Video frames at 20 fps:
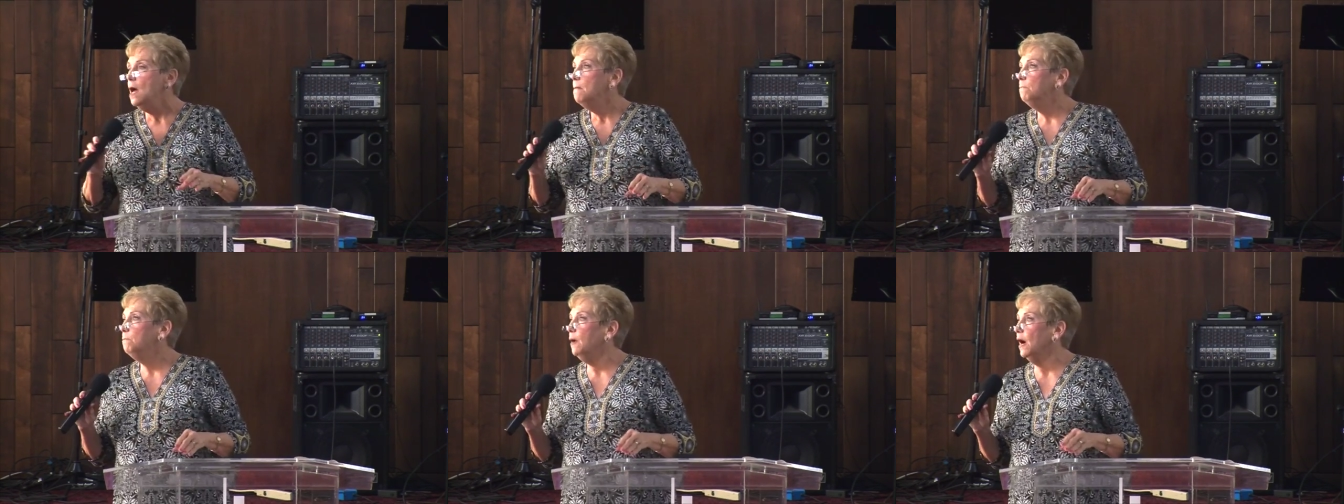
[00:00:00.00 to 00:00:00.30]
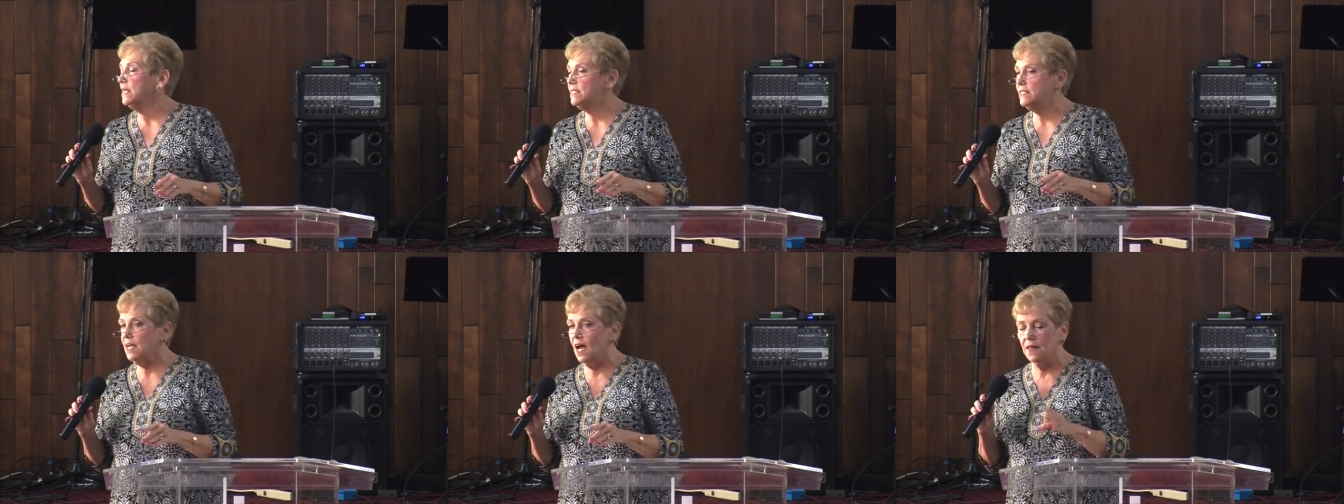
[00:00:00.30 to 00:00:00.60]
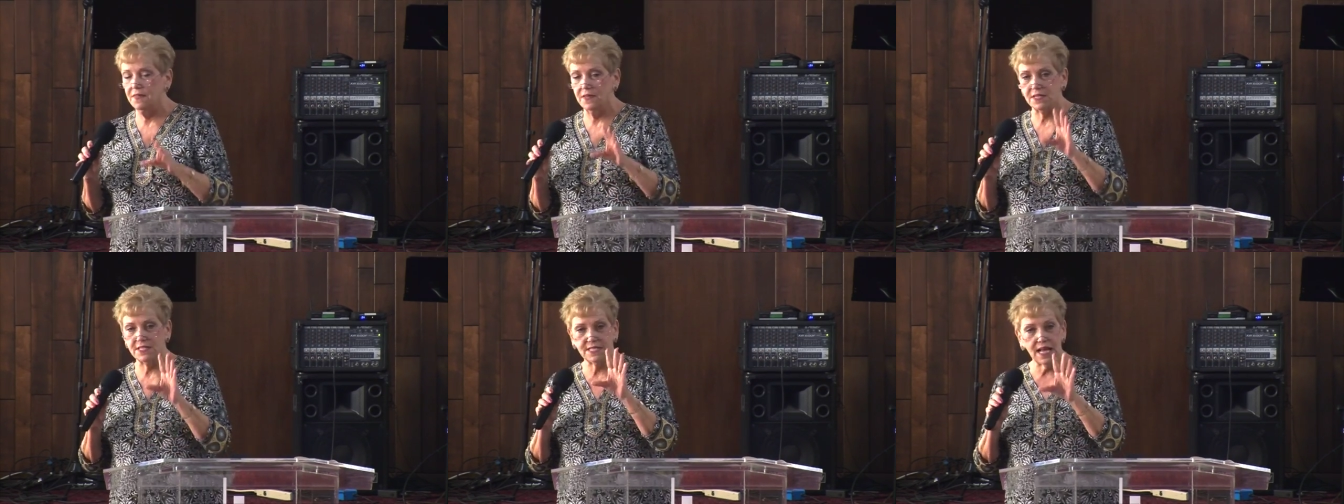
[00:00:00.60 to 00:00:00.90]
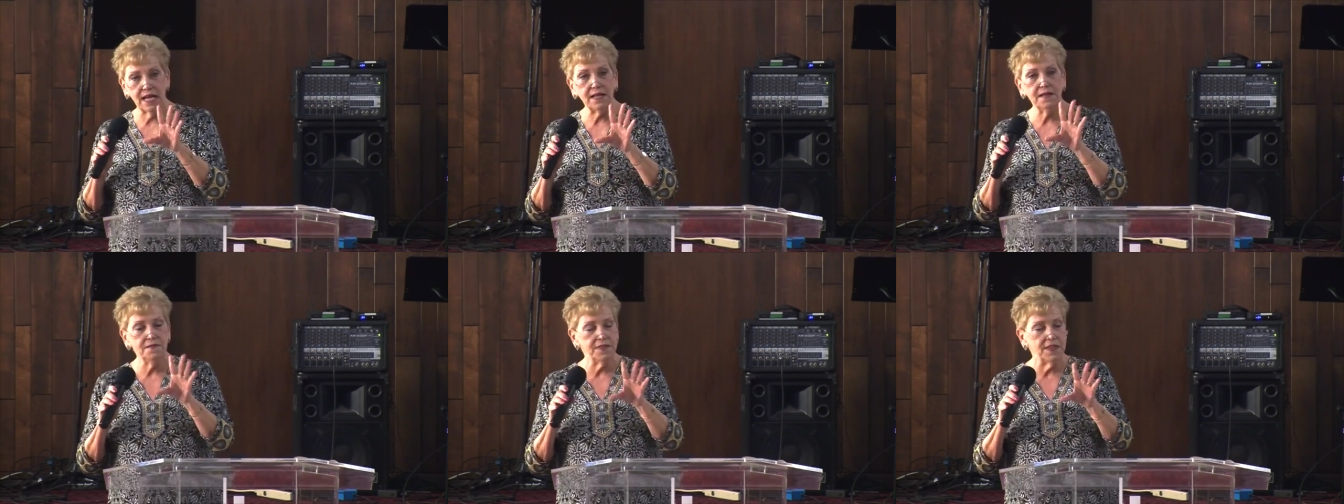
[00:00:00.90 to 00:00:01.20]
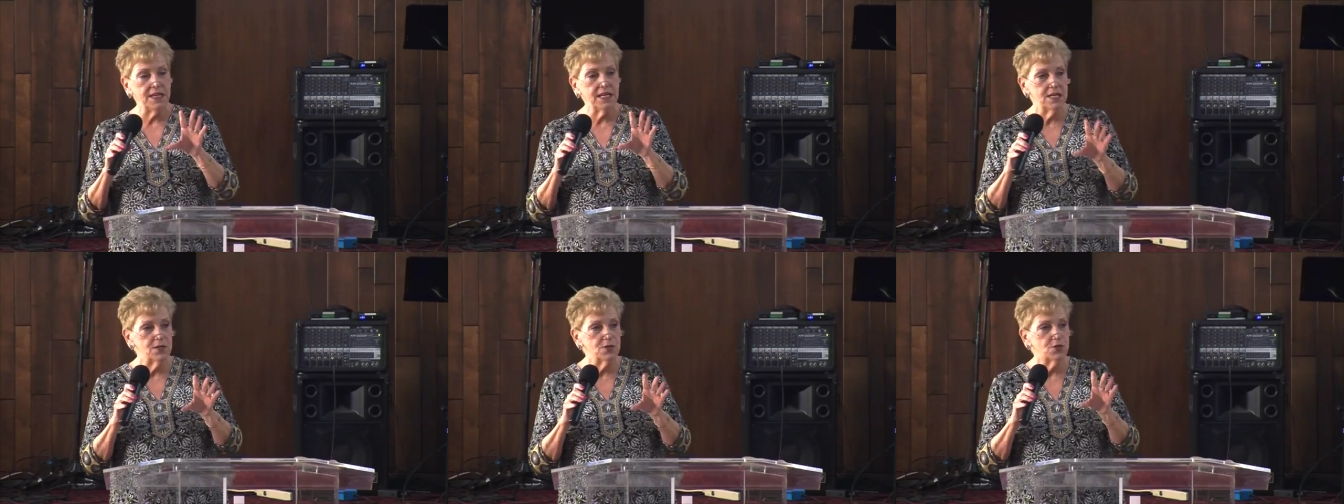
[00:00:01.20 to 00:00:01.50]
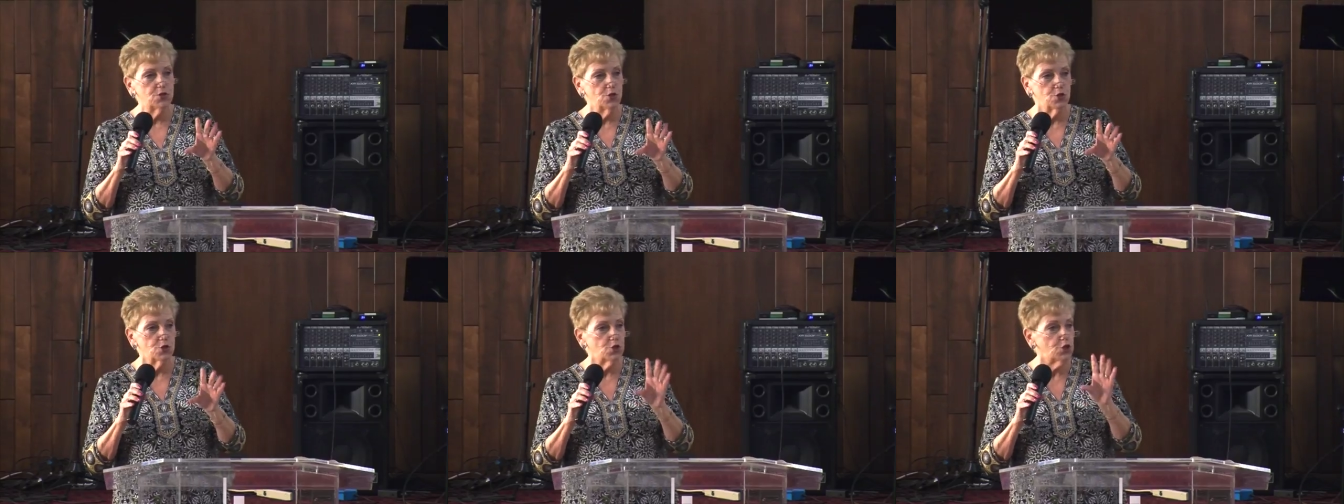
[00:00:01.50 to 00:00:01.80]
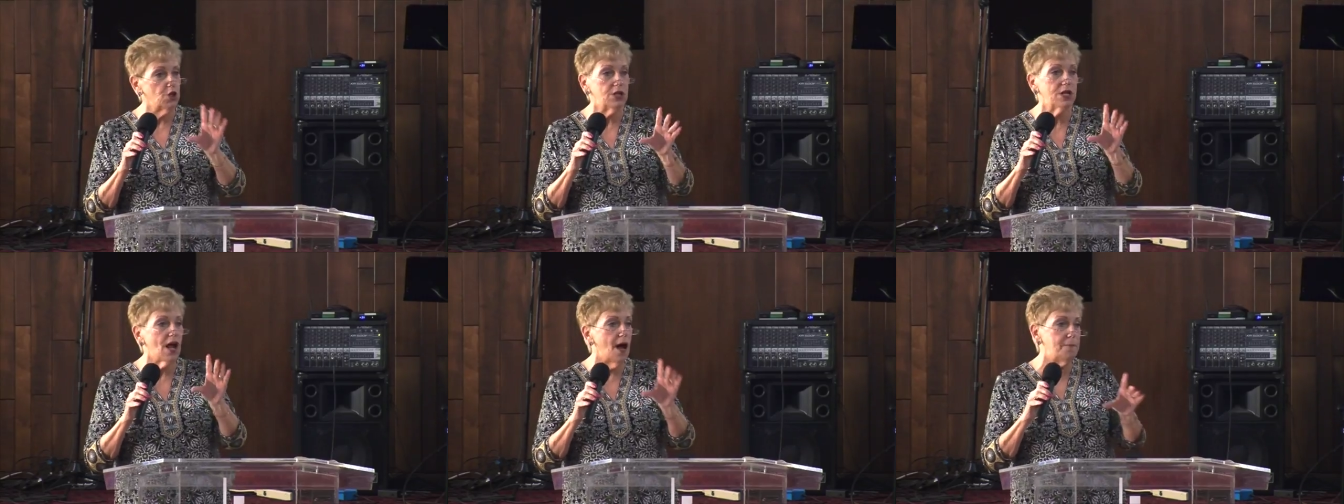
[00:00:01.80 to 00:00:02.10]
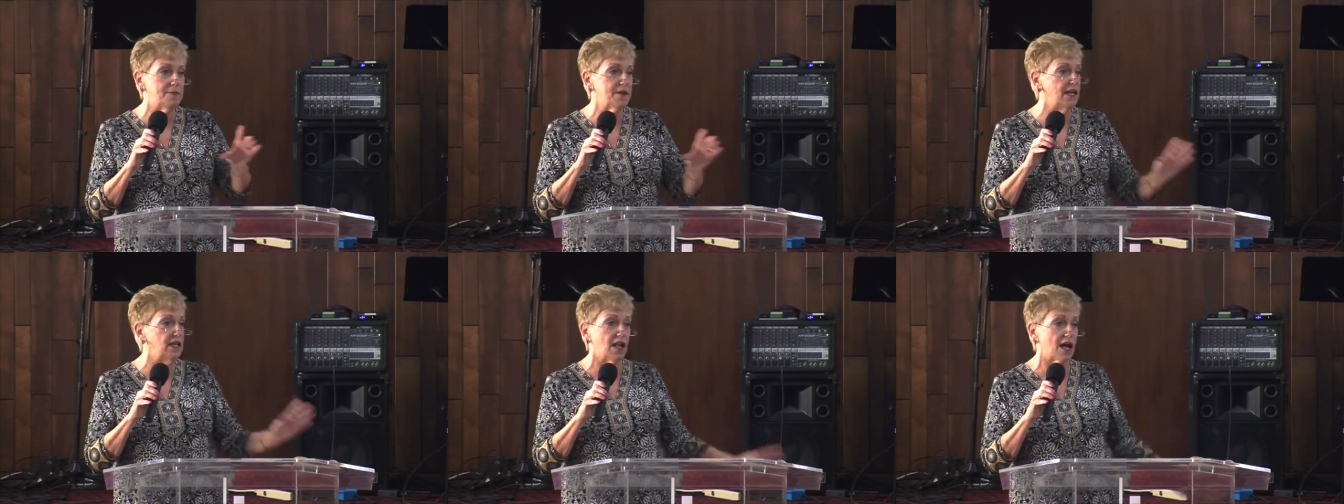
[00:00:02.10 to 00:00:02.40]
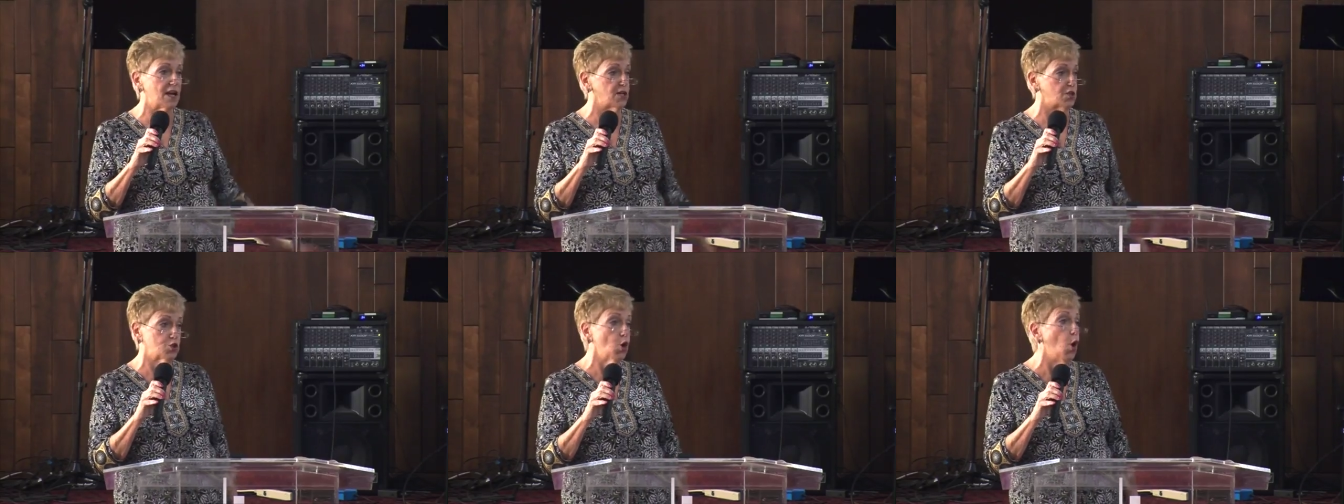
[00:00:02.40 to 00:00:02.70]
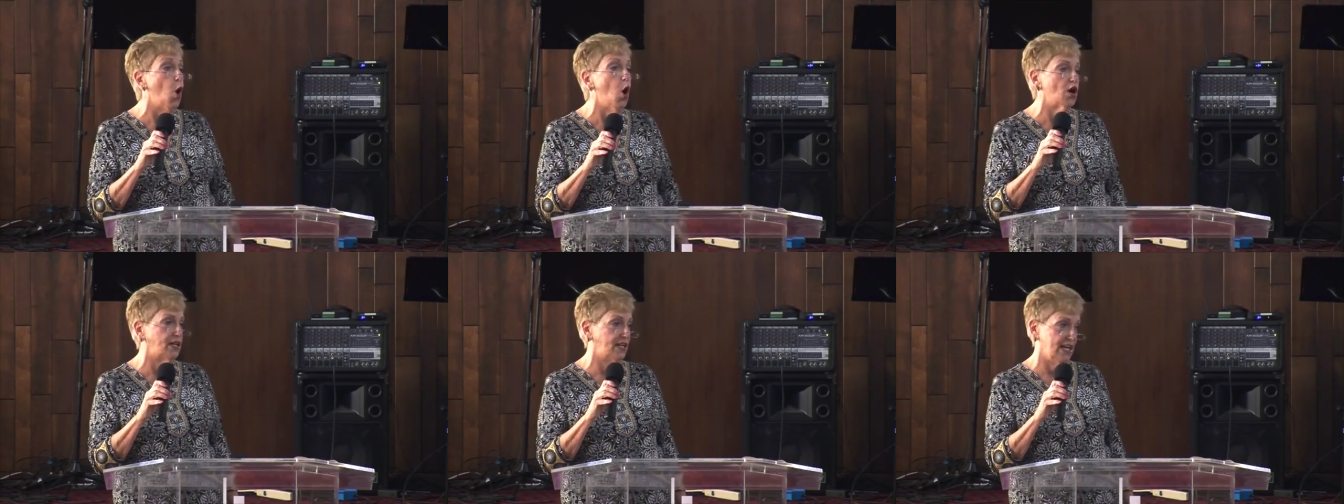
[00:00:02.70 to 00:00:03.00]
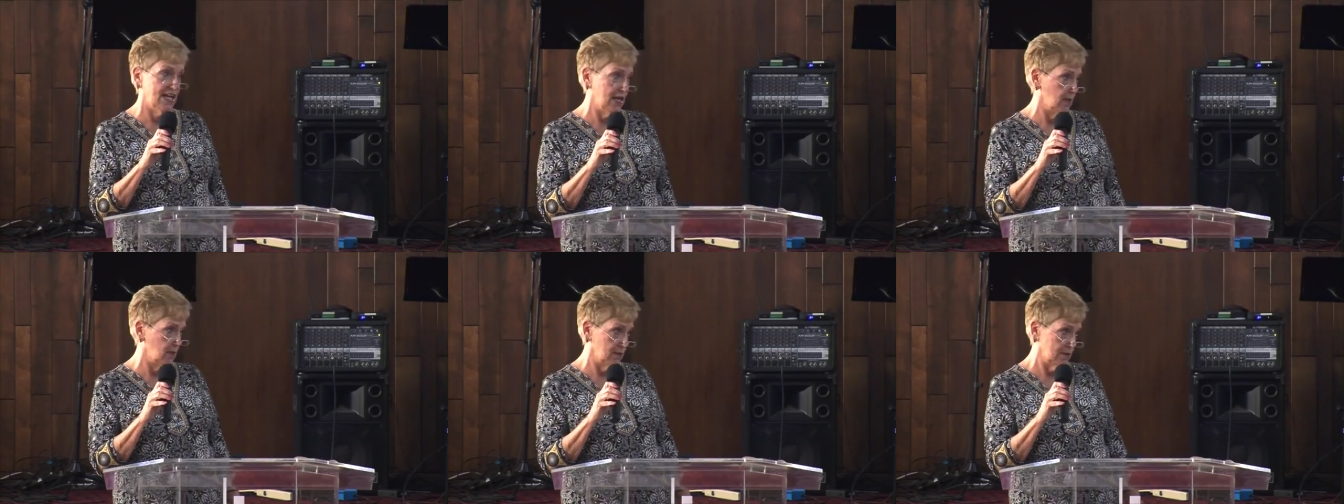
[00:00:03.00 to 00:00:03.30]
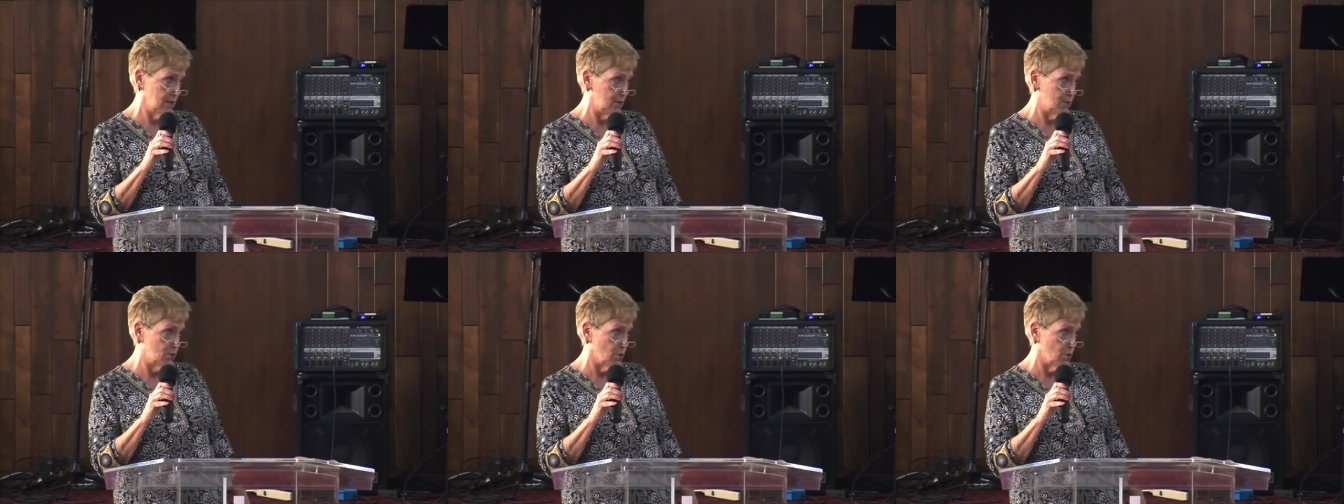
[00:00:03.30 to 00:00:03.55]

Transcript: But uh, the second thing is there should not be a lot of talking